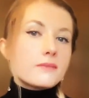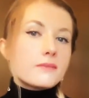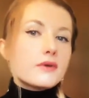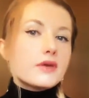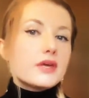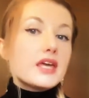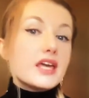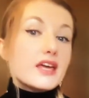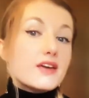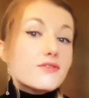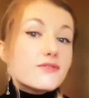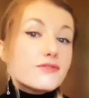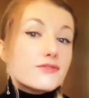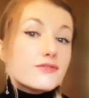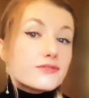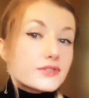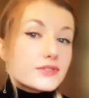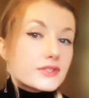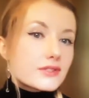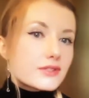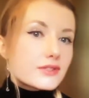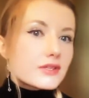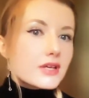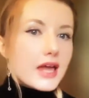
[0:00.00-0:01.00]

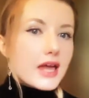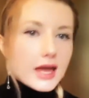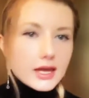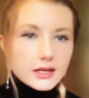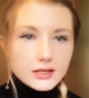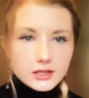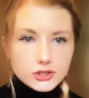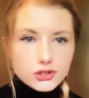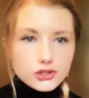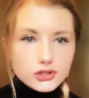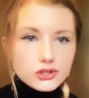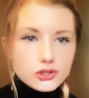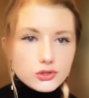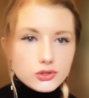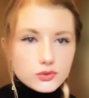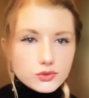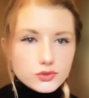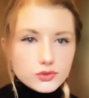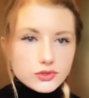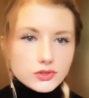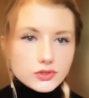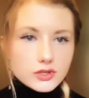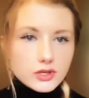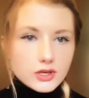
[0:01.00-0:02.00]
gifts and
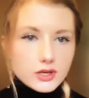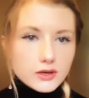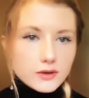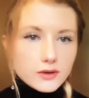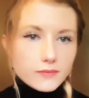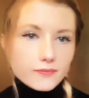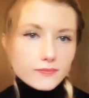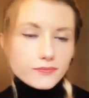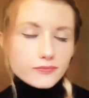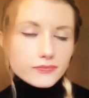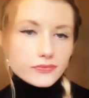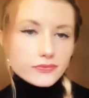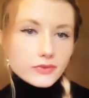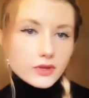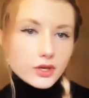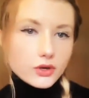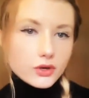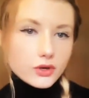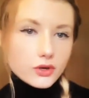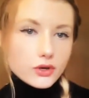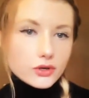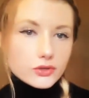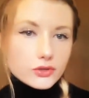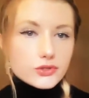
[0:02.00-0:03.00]
issues
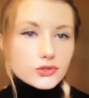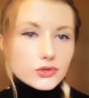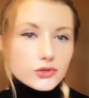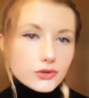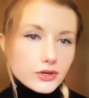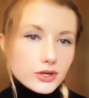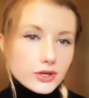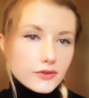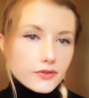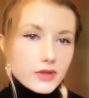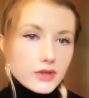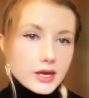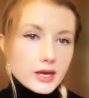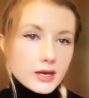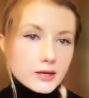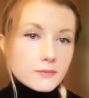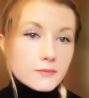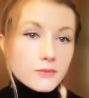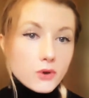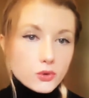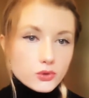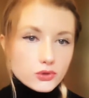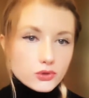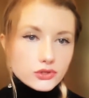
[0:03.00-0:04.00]
concerning their
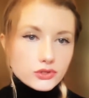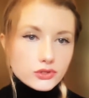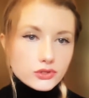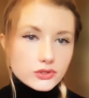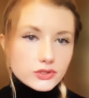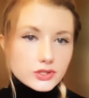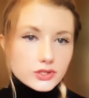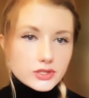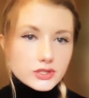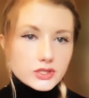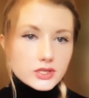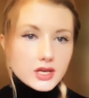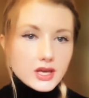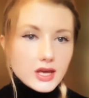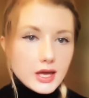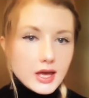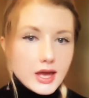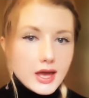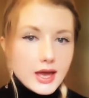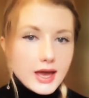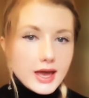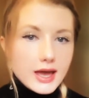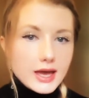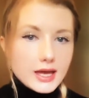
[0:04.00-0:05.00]
emotions
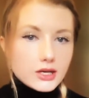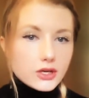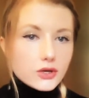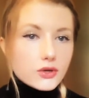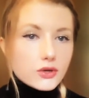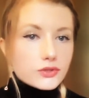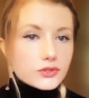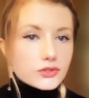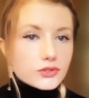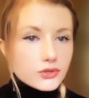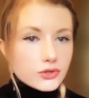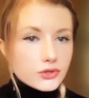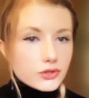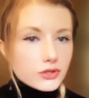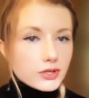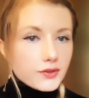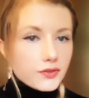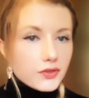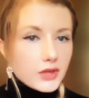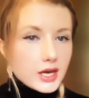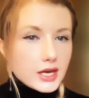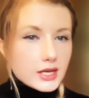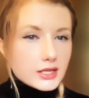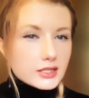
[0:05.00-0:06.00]
and
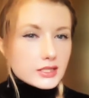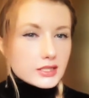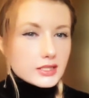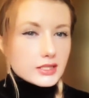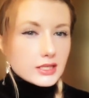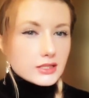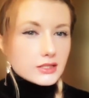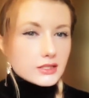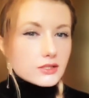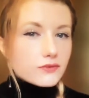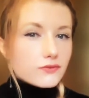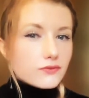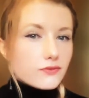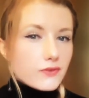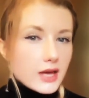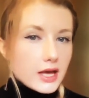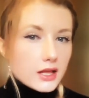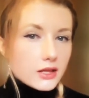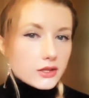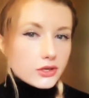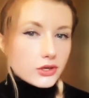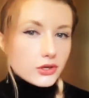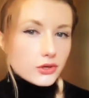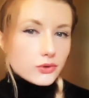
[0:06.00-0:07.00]
concerning their sense of
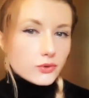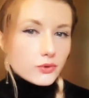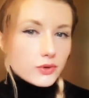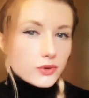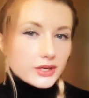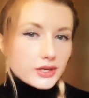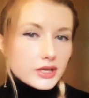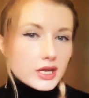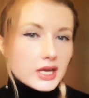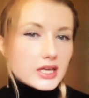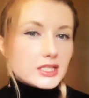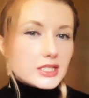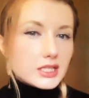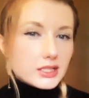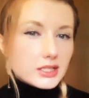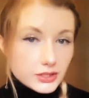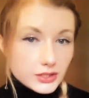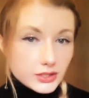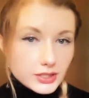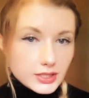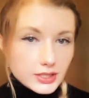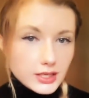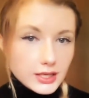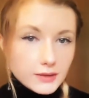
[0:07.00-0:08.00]
value and
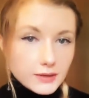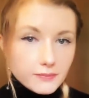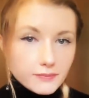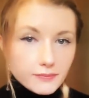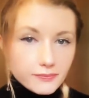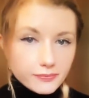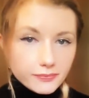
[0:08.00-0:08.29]
identity.